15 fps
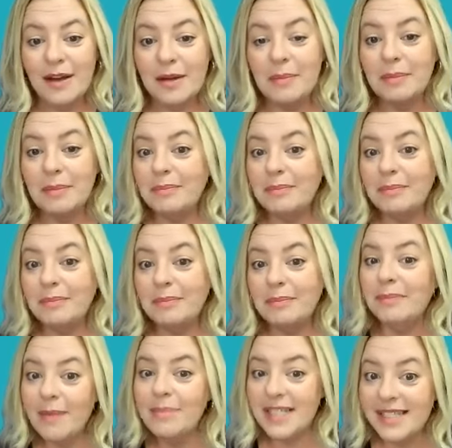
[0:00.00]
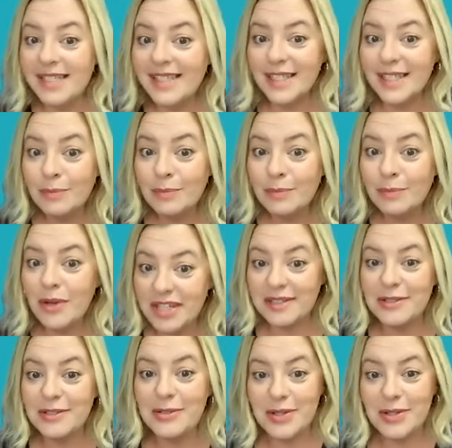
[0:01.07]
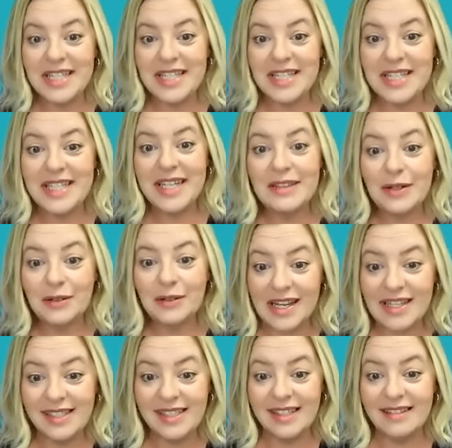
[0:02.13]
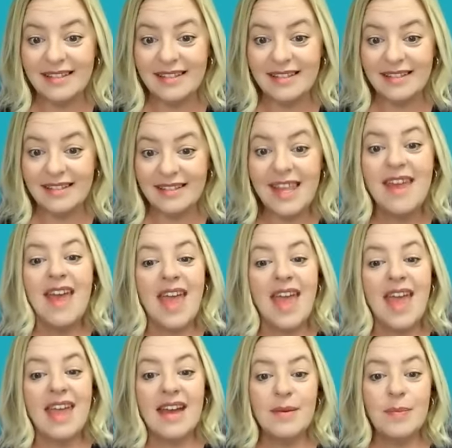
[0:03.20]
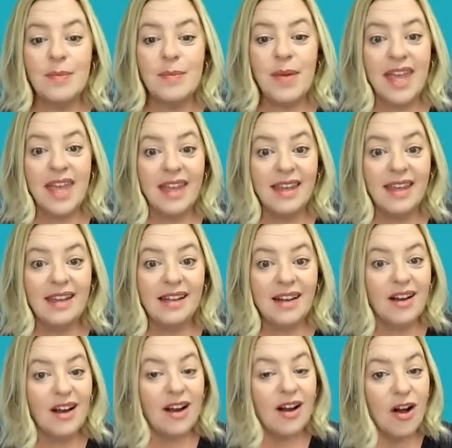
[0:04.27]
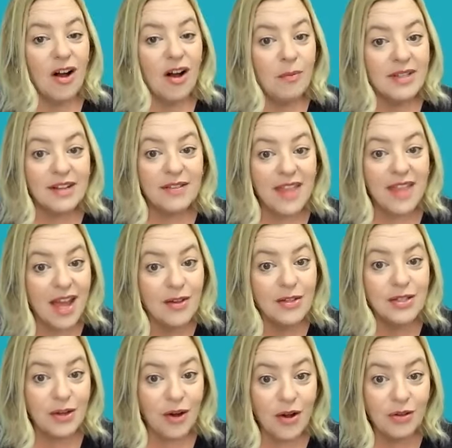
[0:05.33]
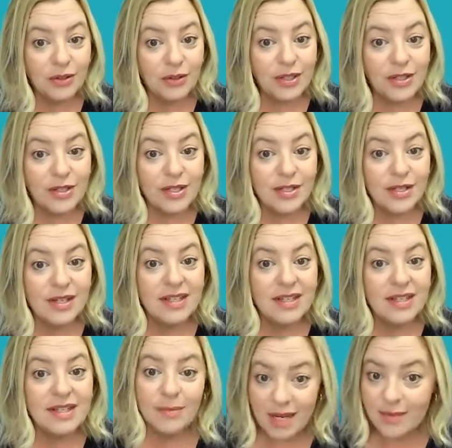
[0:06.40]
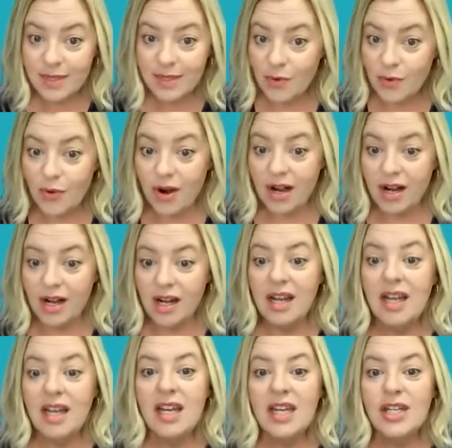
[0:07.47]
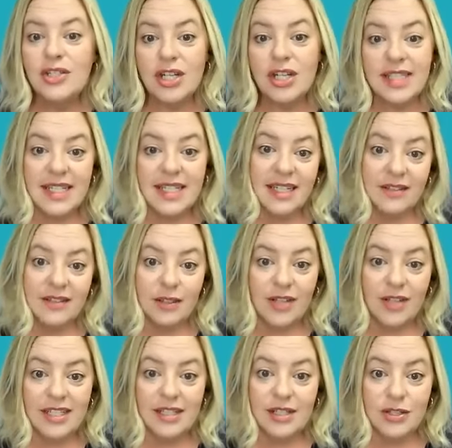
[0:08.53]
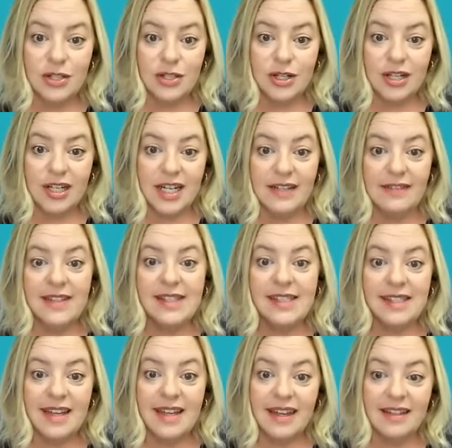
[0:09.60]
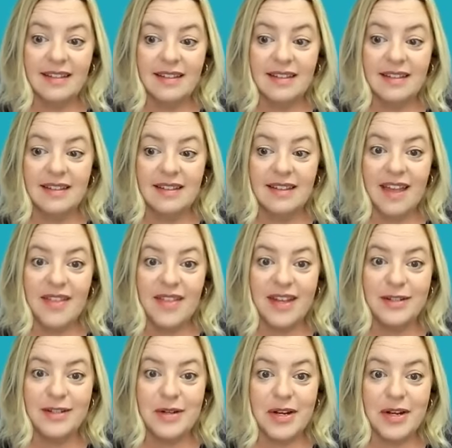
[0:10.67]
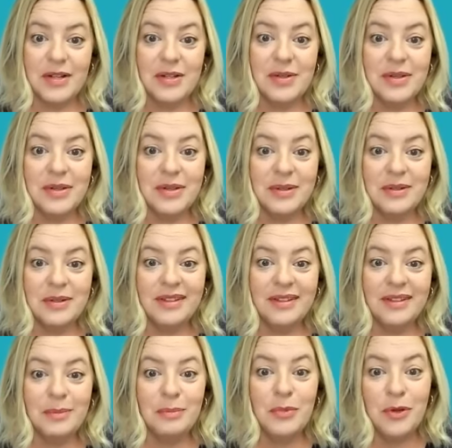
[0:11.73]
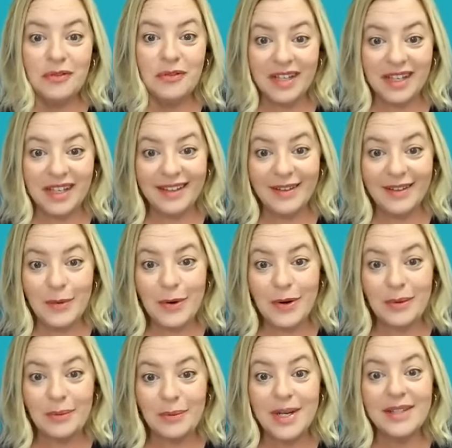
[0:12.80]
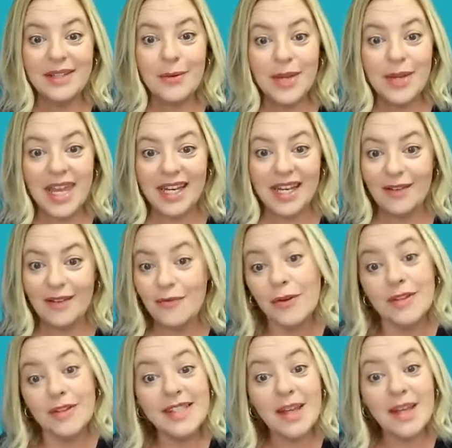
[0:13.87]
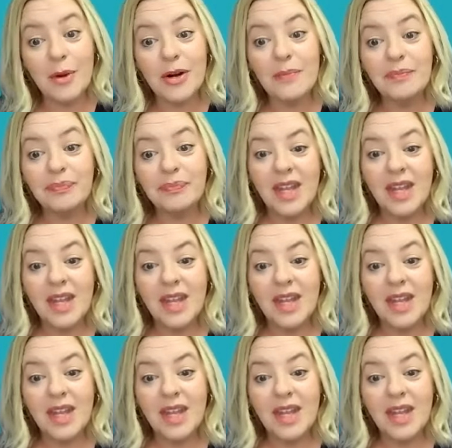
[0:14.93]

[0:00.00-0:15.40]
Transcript: uh, up to six months trying to get their license and pay almost a $1,000, sometimes more, just to get their licensure in the state. And that does not include moving or relocating for the summer.